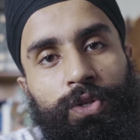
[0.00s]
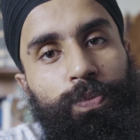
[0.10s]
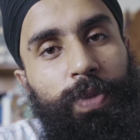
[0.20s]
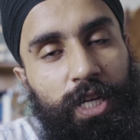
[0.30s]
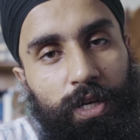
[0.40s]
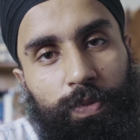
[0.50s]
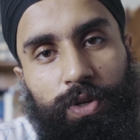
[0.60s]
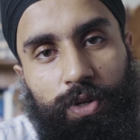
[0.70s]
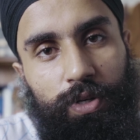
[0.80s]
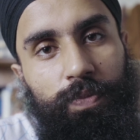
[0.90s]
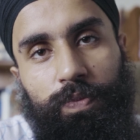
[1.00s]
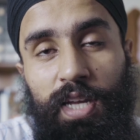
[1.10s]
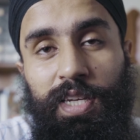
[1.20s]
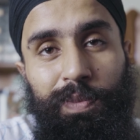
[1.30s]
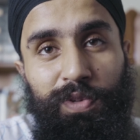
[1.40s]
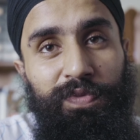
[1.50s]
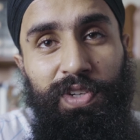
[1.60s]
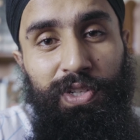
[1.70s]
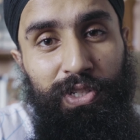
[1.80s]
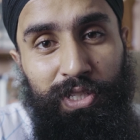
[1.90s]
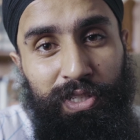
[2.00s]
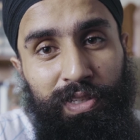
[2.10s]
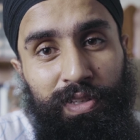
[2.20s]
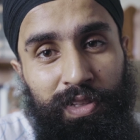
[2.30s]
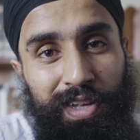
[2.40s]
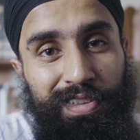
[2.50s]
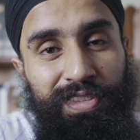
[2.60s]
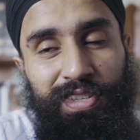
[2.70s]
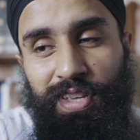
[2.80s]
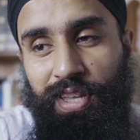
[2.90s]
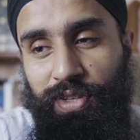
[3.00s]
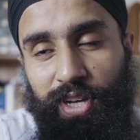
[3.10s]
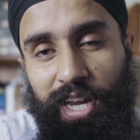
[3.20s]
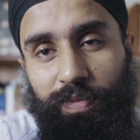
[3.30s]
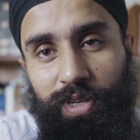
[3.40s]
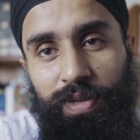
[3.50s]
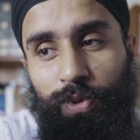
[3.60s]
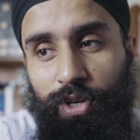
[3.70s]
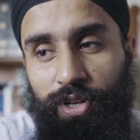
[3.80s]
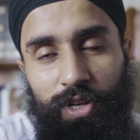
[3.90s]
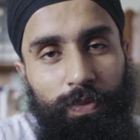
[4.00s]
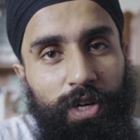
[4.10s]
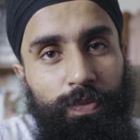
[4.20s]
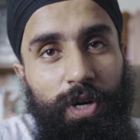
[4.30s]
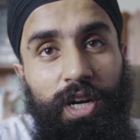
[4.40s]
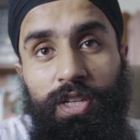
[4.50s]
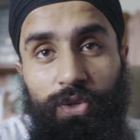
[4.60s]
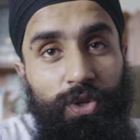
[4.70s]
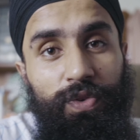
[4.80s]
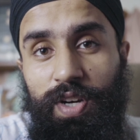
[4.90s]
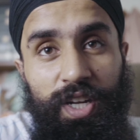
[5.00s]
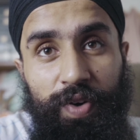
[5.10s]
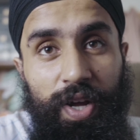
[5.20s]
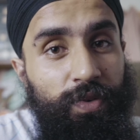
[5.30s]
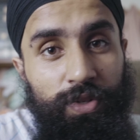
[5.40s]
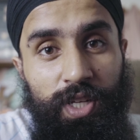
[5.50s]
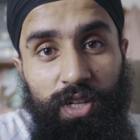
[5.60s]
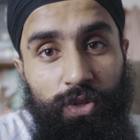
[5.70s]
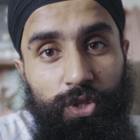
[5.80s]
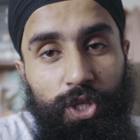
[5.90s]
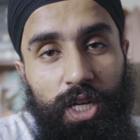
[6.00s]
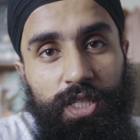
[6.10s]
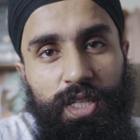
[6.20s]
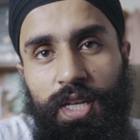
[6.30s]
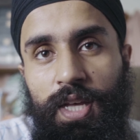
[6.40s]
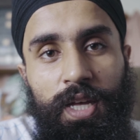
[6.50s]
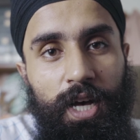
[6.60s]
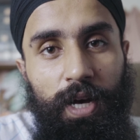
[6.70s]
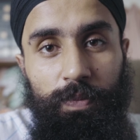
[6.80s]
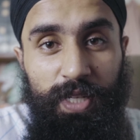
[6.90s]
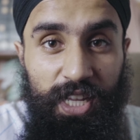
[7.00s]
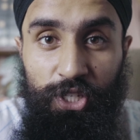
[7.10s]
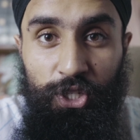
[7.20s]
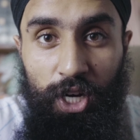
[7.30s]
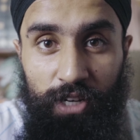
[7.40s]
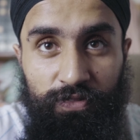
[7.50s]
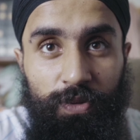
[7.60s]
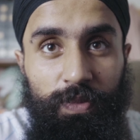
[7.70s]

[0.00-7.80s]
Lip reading: you pick up your high depth of field lens and your camera, put it on a monopod. So you're running around getting those shots. Get a shot from